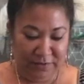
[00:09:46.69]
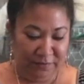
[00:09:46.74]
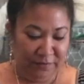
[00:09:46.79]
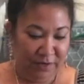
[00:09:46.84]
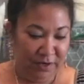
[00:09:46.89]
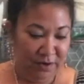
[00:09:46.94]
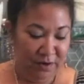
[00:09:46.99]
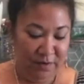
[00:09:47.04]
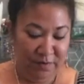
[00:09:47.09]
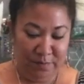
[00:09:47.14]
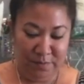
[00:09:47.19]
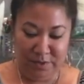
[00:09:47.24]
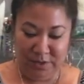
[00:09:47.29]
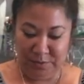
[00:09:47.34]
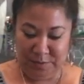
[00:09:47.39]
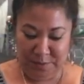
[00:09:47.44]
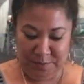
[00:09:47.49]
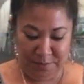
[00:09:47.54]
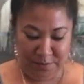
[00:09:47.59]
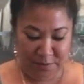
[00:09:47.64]
bit different.
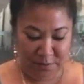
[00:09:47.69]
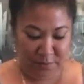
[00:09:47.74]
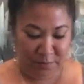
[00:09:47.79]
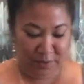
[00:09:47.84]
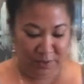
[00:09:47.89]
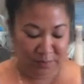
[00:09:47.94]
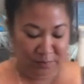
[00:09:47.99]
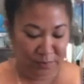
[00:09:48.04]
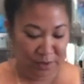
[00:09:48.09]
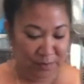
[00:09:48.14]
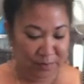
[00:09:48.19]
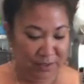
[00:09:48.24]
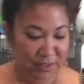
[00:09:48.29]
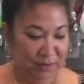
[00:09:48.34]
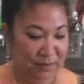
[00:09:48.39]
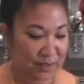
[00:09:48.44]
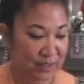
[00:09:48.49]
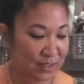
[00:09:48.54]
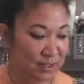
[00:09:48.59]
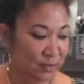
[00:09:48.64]
Most people wouldn't probably
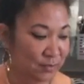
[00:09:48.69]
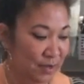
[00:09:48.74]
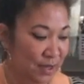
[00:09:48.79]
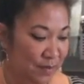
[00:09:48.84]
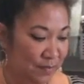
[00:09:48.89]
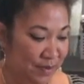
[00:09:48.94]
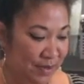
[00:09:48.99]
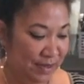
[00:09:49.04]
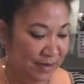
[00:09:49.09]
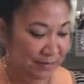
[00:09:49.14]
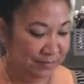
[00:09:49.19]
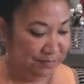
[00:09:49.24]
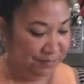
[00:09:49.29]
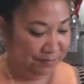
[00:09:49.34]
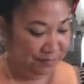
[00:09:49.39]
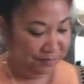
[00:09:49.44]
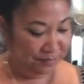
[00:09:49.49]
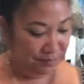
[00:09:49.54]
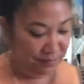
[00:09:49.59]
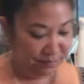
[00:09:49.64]
do it this way, but
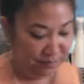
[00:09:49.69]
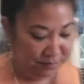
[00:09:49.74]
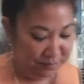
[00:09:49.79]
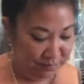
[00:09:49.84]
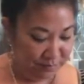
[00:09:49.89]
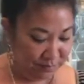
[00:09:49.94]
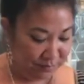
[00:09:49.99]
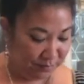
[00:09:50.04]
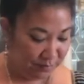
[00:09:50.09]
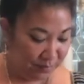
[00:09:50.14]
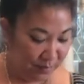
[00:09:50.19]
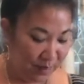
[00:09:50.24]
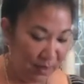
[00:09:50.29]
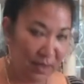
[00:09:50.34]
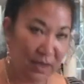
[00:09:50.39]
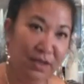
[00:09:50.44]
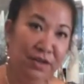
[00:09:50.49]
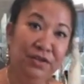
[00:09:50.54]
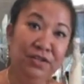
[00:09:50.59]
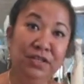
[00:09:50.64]

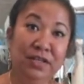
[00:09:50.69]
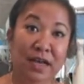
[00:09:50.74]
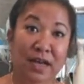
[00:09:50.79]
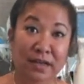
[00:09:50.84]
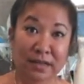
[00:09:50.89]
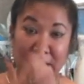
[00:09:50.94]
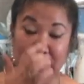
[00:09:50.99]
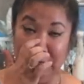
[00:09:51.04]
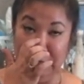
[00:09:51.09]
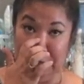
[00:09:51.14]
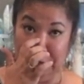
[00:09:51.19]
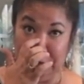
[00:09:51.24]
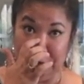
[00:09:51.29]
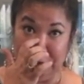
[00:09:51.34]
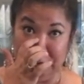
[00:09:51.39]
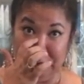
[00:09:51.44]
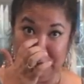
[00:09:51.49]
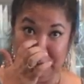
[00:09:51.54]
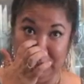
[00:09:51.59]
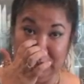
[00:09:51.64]
you should calculate your
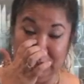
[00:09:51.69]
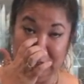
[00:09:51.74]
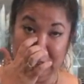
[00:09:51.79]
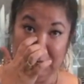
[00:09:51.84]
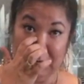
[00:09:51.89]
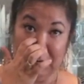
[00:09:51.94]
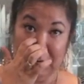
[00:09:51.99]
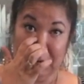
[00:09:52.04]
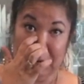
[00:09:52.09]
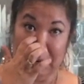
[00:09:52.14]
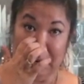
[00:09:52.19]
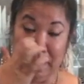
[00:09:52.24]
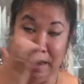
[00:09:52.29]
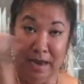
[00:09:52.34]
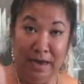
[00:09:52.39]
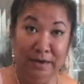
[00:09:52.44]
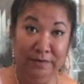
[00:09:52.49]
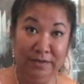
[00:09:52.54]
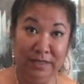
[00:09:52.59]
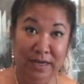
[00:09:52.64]
dosage
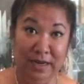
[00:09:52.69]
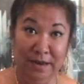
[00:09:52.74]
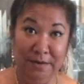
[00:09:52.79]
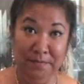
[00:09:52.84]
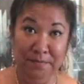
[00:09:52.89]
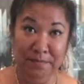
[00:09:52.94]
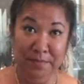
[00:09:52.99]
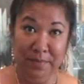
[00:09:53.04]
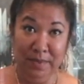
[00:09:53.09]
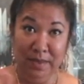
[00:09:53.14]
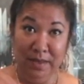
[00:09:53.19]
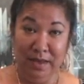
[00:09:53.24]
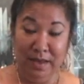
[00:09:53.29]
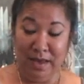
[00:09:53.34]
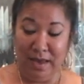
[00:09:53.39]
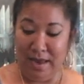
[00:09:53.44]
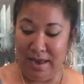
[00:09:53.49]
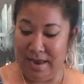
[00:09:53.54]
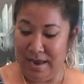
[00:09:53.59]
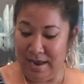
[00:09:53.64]
ahead of time
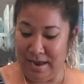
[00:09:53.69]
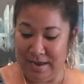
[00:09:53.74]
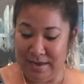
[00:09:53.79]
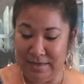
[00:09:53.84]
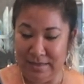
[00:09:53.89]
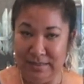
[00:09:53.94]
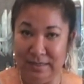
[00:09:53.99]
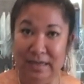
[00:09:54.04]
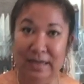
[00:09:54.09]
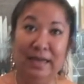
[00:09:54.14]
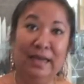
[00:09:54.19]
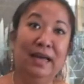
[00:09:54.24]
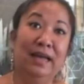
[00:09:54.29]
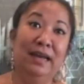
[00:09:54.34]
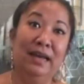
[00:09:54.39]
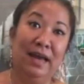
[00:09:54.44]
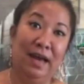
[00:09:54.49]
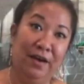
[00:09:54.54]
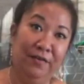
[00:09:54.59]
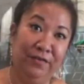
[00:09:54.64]
and
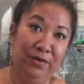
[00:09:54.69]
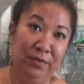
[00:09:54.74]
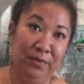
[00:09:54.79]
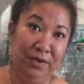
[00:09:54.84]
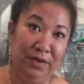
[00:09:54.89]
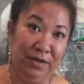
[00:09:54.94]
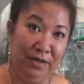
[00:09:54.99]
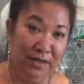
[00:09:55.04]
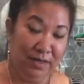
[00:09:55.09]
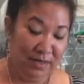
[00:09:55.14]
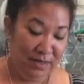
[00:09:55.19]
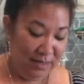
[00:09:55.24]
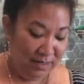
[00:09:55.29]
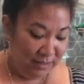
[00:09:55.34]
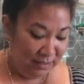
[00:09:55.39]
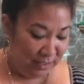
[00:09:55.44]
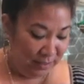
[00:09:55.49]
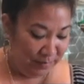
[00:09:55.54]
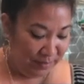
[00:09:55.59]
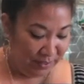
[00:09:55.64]
again afterward,
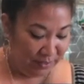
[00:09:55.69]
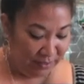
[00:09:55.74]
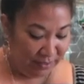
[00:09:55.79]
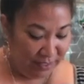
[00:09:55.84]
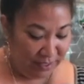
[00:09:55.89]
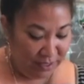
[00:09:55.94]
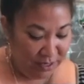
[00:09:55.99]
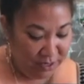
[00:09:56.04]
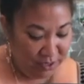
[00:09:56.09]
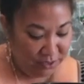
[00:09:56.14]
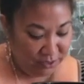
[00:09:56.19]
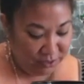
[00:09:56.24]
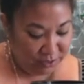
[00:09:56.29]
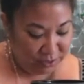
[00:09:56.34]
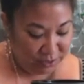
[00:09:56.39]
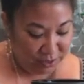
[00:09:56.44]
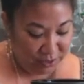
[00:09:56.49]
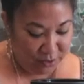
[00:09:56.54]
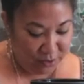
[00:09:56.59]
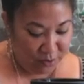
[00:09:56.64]
typically.
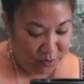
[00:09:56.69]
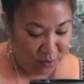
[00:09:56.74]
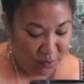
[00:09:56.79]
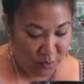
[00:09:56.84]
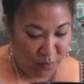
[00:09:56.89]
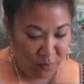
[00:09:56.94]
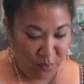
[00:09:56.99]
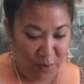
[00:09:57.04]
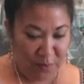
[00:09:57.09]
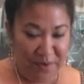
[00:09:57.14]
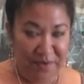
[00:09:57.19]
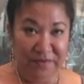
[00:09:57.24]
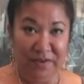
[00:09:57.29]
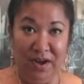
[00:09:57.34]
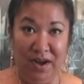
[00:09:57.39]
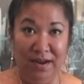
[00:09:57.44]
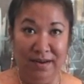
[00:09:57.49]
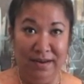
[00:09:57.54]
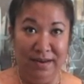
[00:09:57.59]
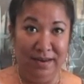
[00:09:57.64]
So what
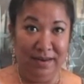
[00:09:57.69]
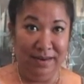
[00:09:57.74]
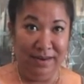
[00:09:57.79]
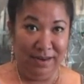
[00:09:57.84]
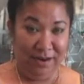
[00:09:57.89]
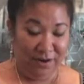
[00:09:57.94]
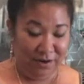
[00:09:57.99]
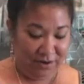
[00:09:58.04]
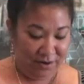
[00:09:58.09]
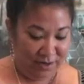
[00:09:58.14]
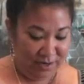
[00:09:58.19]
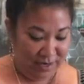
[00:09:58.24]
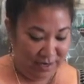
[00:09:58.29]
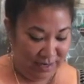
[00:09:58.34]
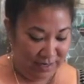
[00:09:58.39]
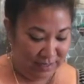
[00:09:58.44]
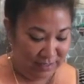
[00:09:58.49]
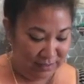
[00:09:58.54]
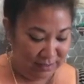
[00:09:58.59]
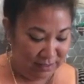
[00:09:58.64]
we've got in here
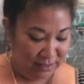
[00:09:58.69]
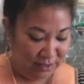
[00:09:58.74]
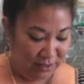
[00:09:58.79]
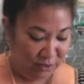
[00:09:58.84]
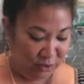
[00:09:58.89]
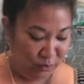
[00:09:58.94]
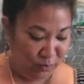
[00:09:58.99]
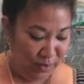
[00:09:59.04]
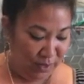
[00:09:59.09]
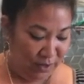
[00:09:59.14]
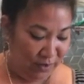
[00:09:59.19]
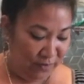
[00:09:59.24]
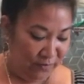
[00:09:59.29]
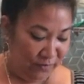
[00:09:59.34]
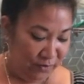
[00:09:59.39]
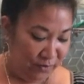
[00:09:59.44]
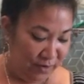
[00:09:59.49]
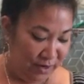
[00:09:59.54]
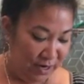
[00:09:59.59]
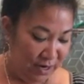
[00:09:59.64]
is
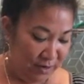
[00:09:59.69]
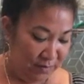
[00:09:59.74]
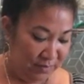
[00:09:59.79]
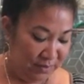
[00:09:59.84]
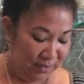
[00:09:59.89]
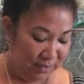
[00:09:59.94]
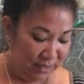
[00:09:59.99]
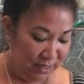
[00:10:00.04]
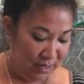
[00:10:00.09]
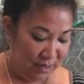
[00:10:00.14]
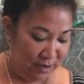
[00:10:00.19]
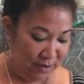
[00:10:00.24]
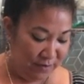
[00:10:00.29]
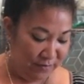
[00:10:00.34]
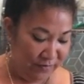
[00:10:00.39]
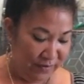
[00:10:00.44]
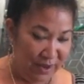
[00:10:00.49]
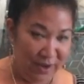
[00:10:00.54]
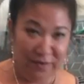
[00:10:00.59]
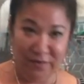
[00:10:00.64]
12 grams
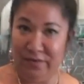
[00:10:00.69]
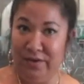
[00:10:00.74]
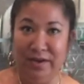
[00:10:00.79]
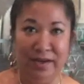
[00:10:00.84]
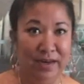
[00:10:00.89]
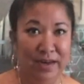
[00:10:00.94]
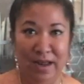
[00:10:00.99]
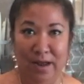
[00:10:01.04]
of every